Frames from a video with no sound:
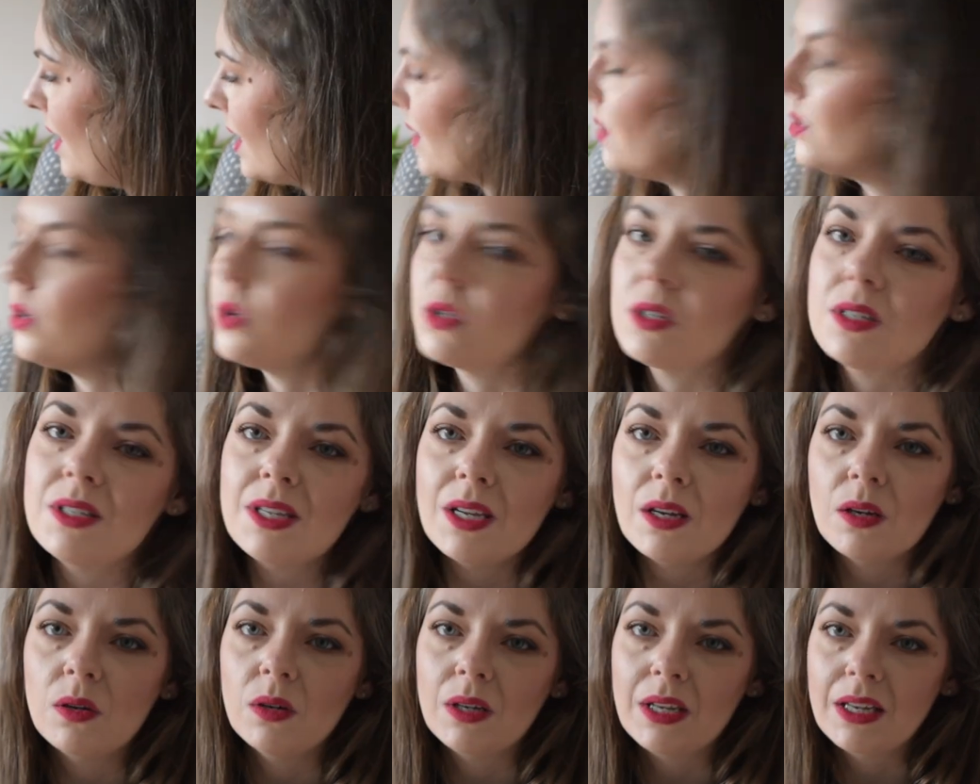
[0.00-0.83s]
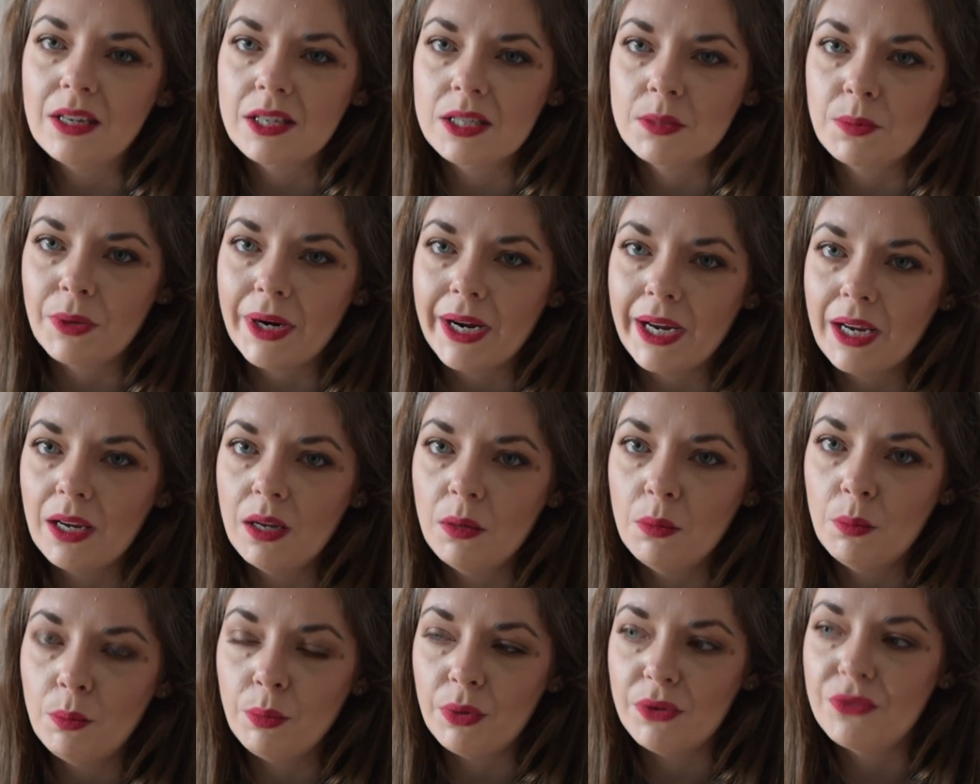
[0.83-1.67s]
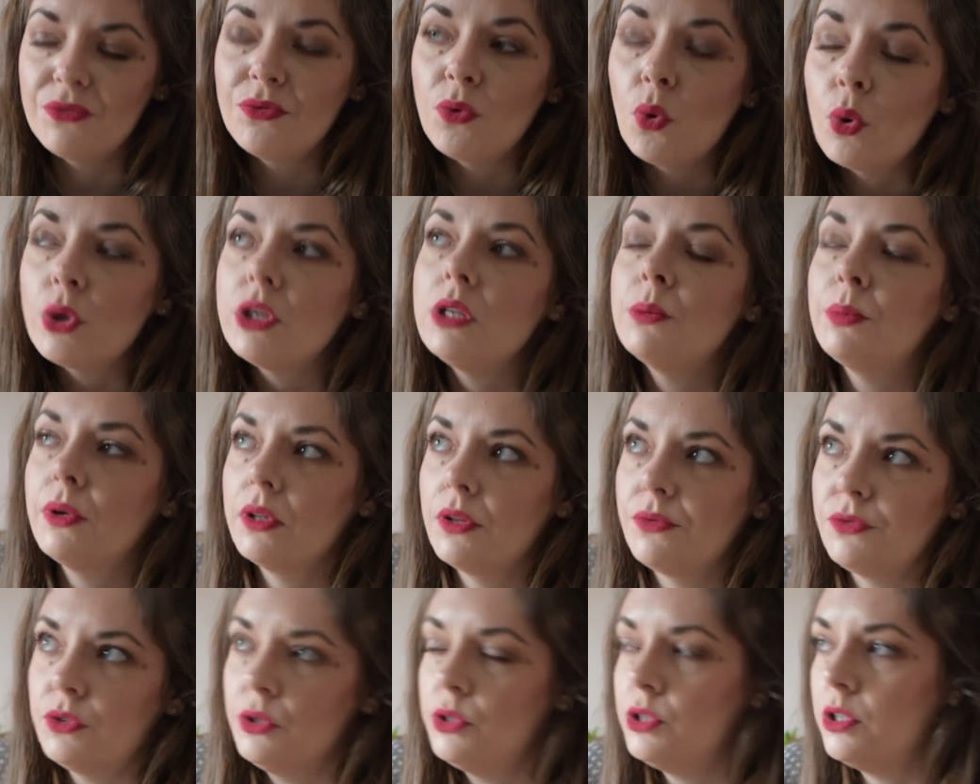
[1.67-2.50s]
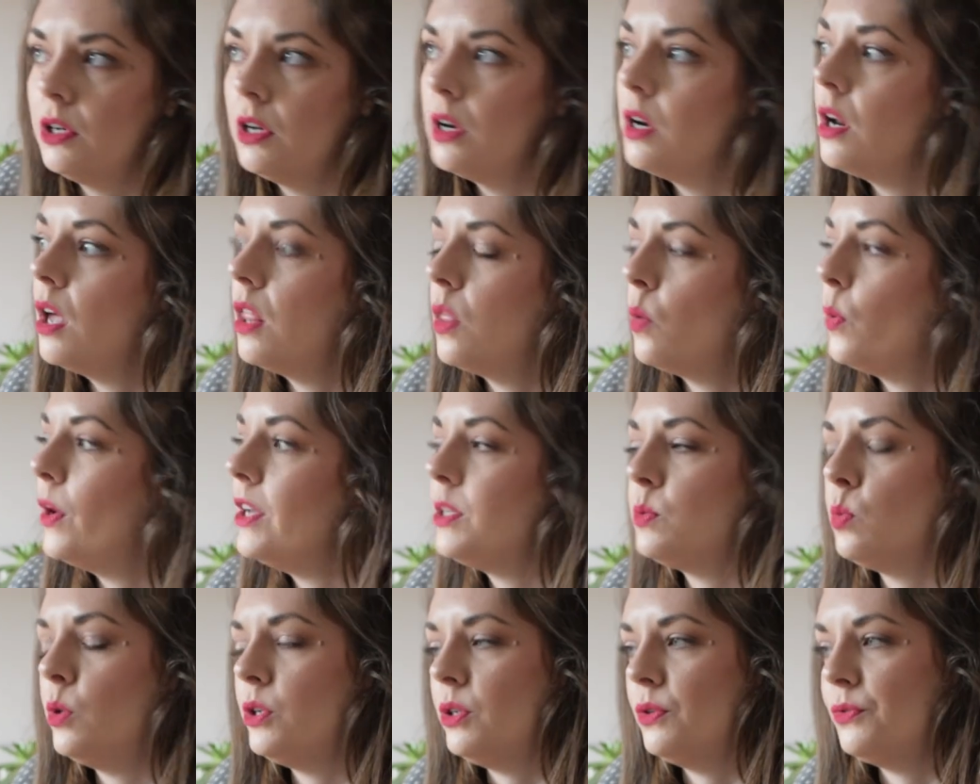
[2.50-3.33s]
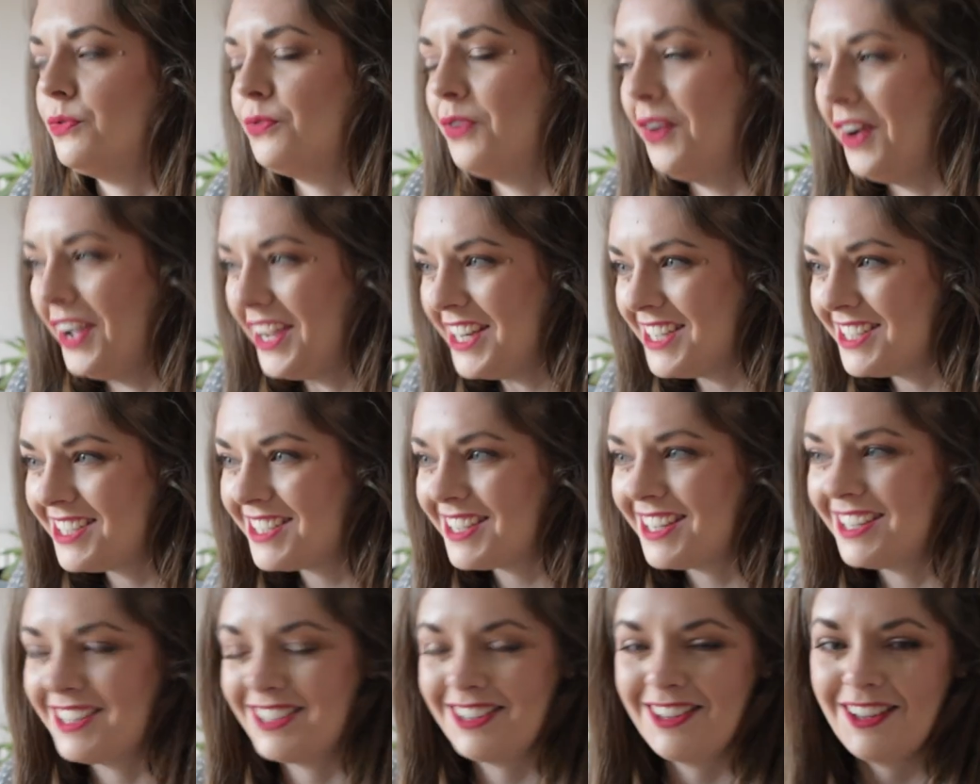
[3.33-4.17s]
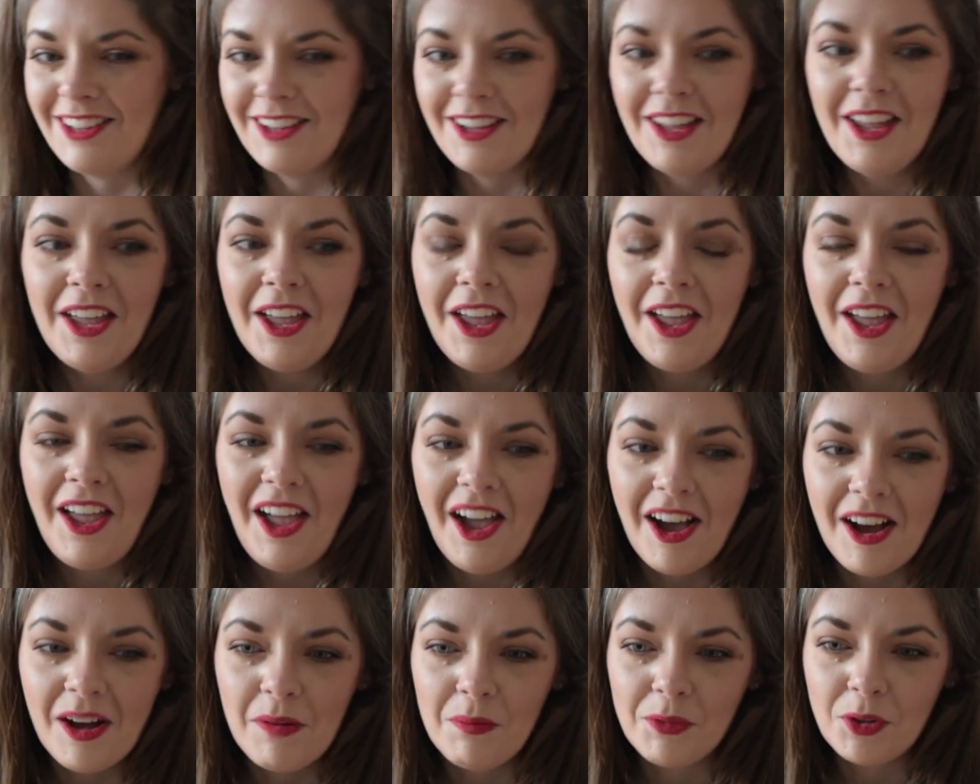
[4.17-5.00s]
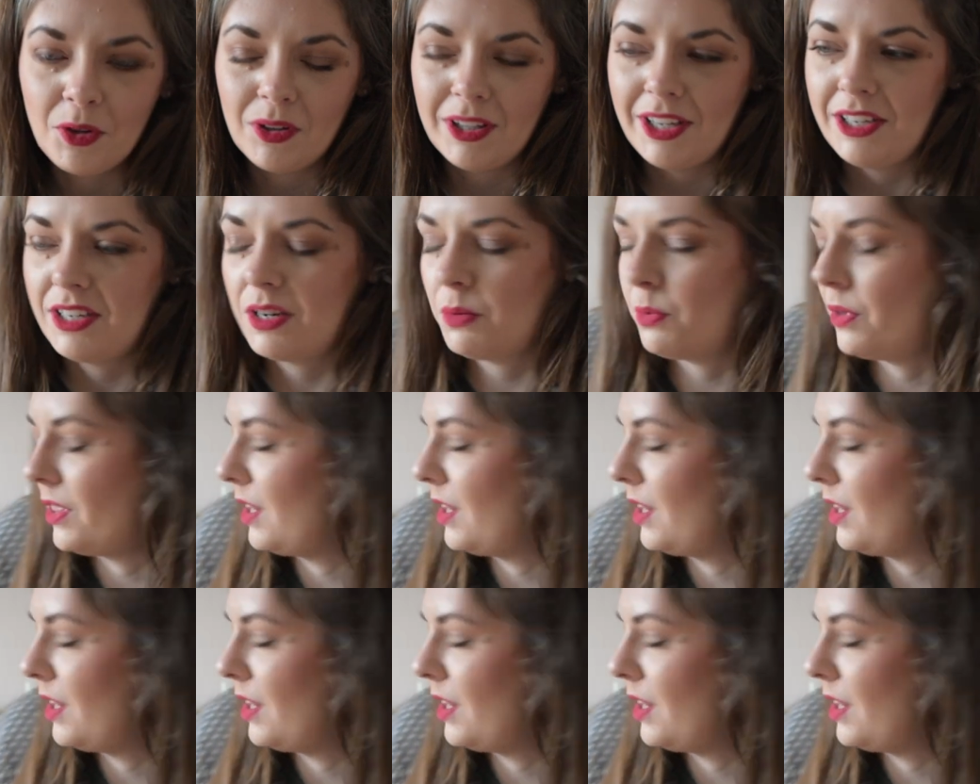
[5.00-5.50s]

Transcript: non-stick cooking spray before you put the fruit on. Otherwise what you'll find is that you'll end up